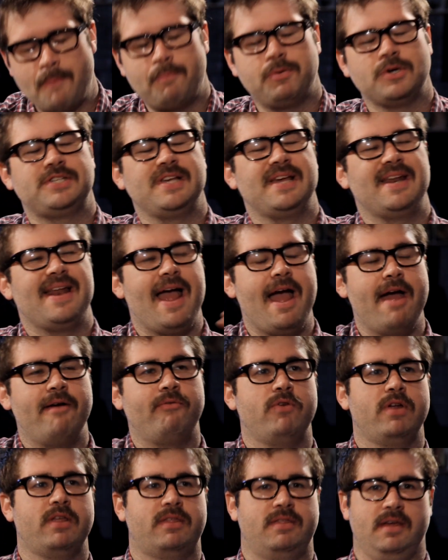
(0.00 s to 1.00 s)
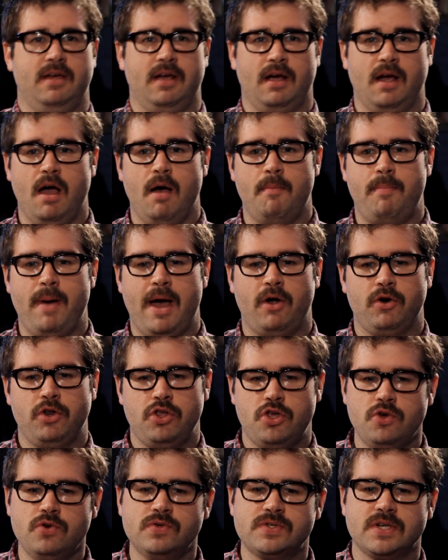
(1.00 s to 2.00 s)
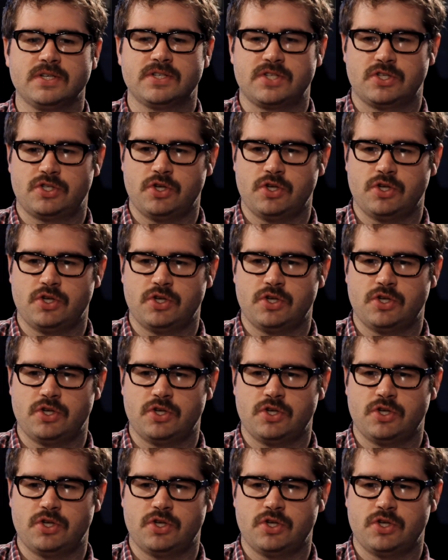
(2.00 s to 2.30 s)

represent everything about using